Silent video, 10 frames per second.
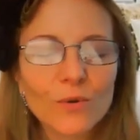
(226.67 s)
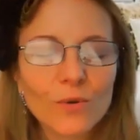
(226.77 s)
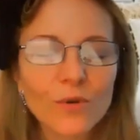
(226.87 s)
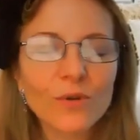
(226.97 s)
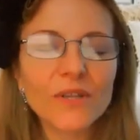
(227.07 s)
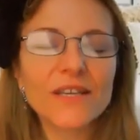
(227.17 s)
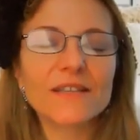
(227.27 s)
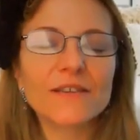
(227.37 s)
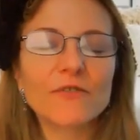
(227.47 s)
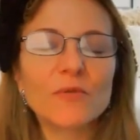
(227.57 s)

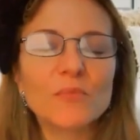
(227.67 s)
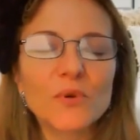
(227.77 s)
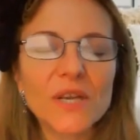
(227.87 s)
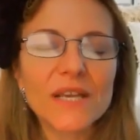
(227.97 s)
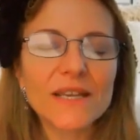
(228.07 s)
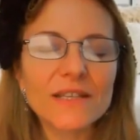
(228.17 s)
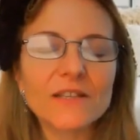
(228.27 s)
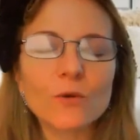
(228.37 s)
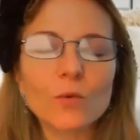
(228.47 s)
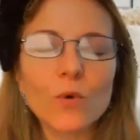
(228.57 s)
coolness of the breeze
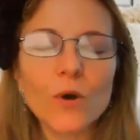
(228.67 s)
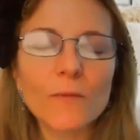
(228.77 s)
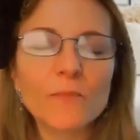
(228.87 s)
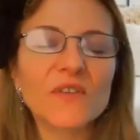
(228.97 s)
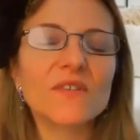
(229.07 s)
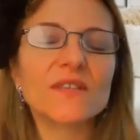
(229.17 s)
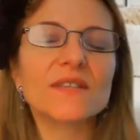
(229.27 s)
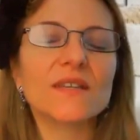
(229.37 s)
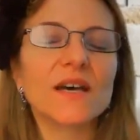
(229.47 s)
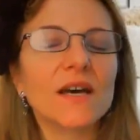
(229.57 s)
and the warmth of the
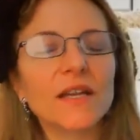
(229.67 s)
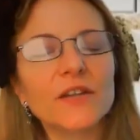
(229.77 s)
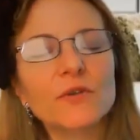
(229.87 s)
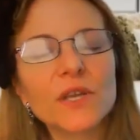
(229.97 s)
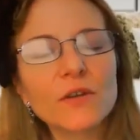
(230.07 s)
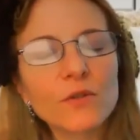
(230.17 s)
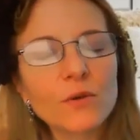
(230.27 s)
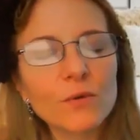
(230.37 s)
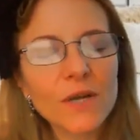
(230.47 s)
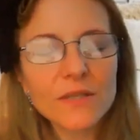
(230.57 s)
sun, and you hear
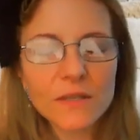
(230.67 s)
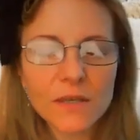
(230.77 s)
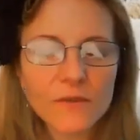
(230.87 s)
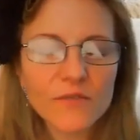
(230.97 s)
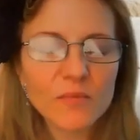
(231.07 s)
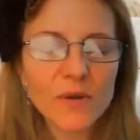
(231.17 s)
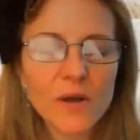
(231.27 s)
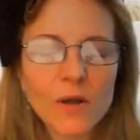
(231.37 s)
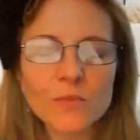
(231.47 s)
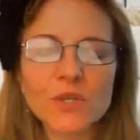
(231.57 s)
the rustling of the
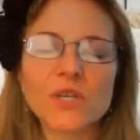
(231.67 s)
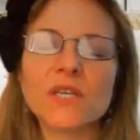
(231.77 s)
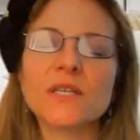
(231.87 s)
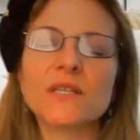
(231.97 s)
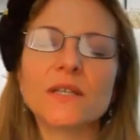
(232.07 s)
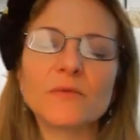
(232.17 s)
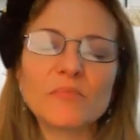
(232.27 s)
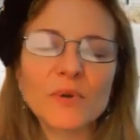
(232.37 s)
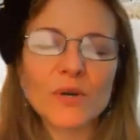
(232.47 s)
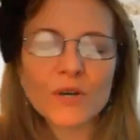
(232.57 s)
palm trees and the
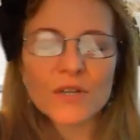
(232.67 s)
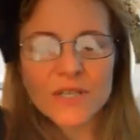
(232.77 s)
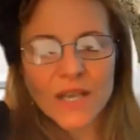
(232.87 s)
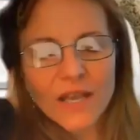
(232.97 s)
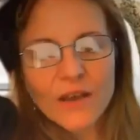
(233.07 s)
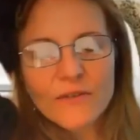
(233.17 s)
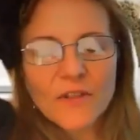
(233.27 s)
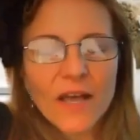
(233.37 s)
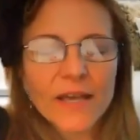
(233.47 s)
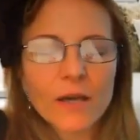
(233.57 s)
birds
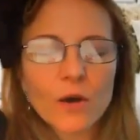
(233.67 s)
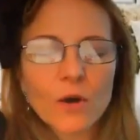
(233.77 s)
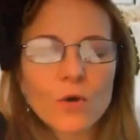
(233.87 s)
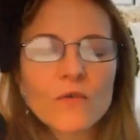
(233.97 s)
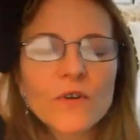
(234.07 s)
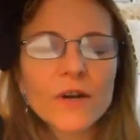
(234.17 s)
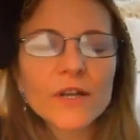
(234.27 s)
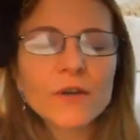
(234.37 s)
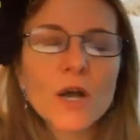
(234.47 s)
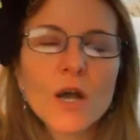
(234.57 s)
flying over,
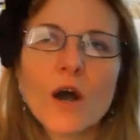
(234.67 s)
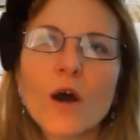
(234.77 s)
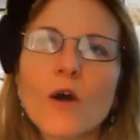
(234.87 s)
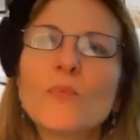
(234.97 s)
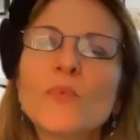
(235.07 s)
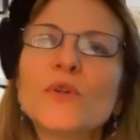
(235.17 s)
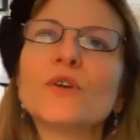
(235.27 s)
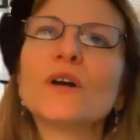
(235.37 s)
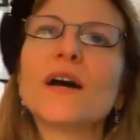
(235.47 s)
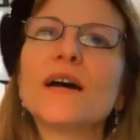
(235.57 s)
and you open
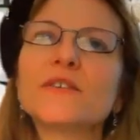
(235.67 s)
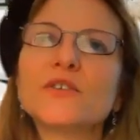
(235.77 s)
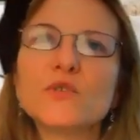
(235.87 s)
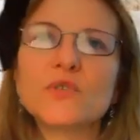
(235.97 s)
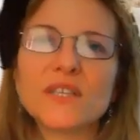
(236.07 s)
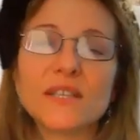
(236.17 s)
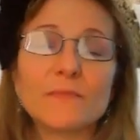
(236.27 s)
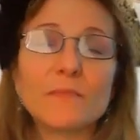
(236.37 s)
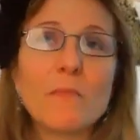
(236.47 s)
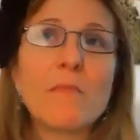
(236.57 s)
your eyes and you see this
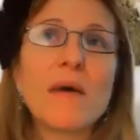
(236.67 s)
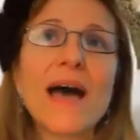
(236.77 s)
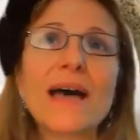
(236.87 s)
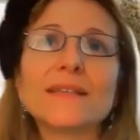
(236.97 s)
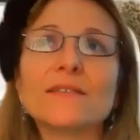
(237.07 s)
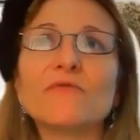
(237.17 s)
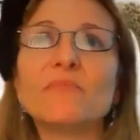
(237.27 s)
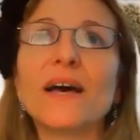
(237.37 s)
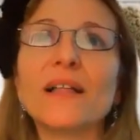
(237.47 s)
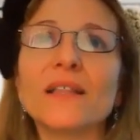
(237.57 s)
massive
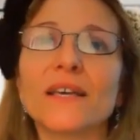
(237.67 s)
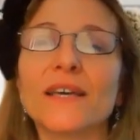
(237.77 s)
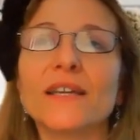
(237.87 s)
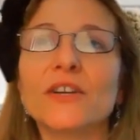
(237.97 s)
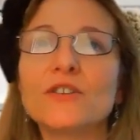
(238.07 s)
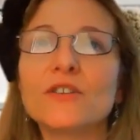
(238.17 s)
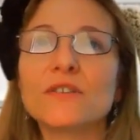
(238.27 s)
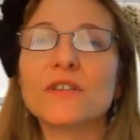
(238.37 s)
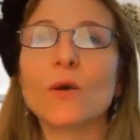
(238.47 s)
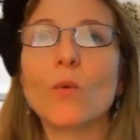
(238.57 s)
pelican and you're
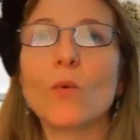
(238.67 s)
just like,